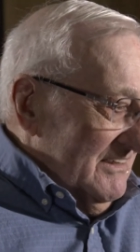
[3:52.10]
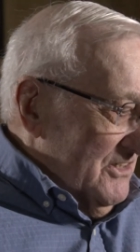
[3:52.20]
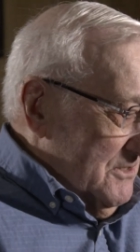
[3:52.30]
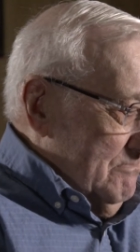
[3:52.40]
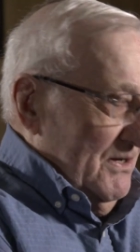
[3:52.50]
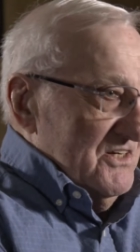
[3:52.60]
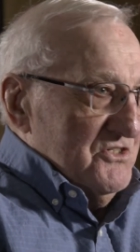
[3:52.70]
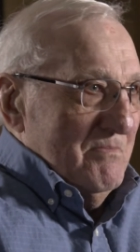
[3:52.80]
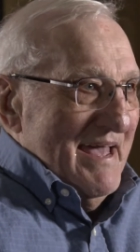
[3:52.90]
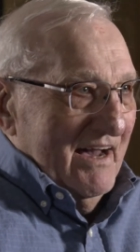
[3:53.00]
just
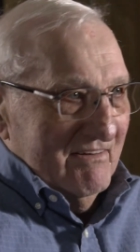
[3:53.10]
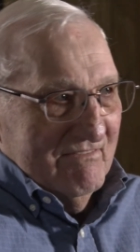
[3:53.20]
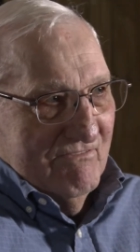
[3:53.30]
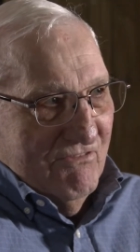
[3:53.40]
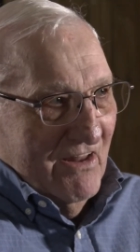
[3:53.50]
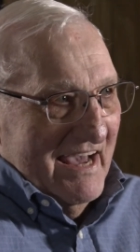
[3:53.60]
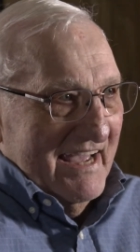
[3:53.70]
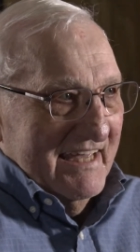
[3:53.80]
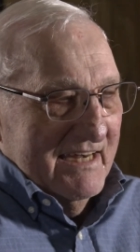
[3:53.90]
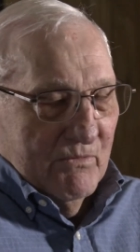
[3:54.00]
punch them out and
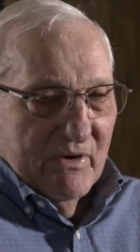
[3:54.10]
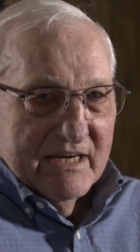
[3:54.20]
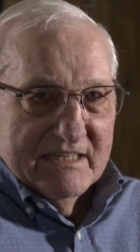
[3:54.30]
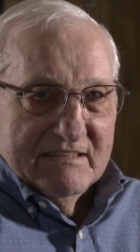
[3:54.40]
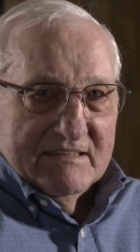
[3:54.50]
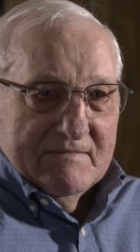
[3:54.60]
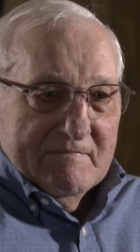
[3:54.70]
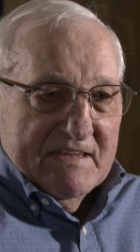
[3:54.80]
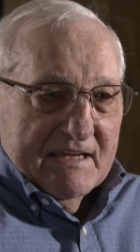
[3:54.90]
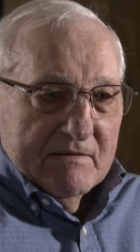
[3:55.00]
fly anyway.
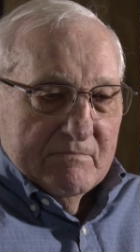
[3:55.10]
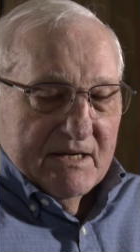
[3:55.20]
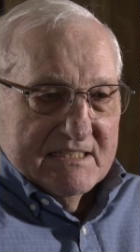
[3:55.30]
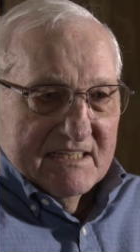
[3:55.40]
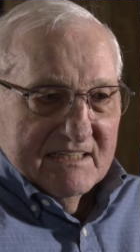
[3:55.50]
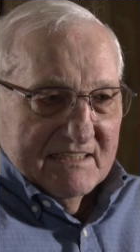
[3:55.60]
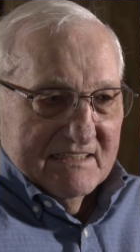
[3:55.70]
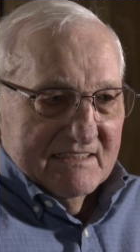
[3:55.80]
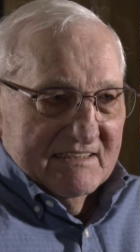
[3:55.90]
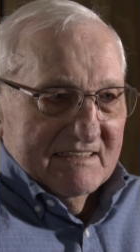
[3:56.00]
But
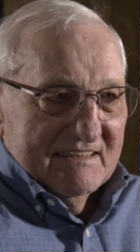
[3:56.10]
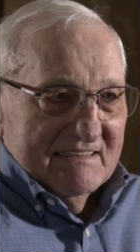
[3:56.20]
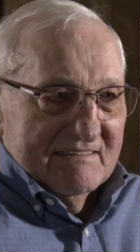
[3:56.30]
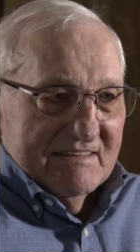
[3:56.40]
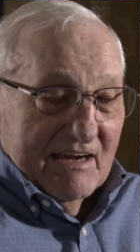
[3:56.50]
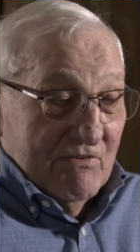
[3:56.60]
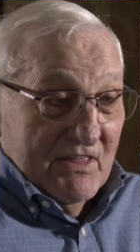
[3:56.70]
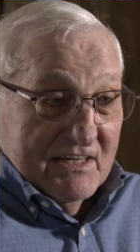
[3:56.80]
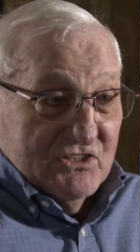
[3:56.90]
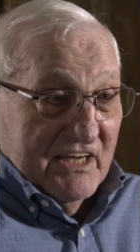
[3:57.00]

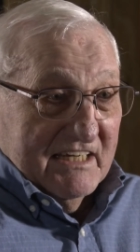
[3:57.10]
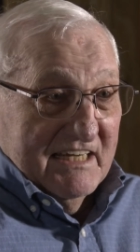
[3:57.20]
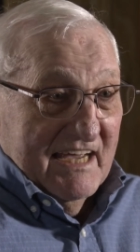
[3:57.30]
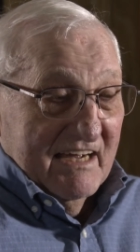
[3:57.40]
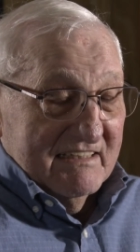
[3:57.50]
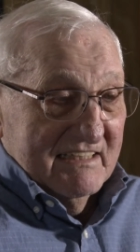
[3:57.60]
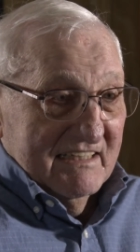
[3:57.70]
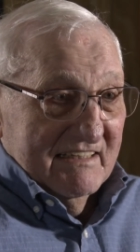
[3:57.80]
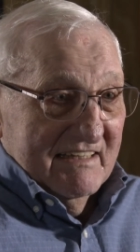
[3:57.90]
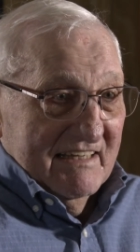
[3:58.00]
everything checked out,
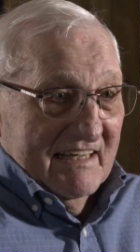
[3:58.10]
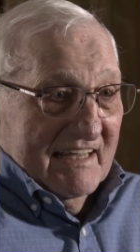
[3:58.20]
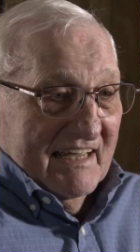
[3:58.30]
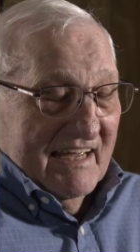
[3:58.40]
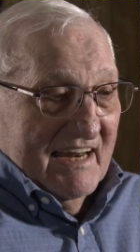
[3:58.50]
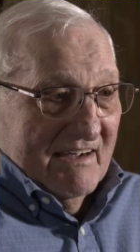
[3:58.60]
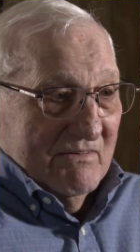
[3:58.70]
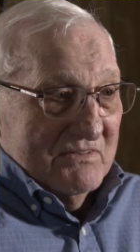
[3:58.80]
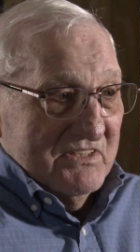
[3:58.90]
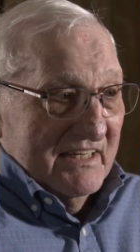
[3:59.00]
and I
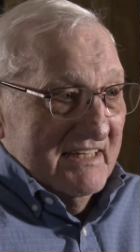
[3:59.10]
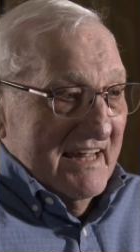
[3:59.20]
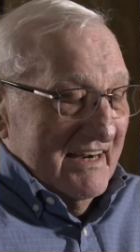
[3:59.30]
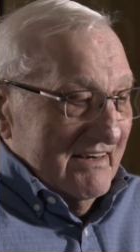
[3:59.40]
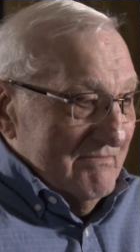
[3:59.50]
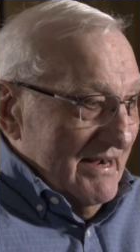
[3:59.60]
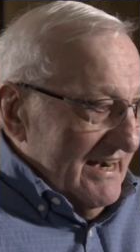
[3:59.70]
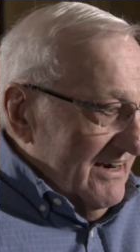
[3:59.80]
was sitting there in my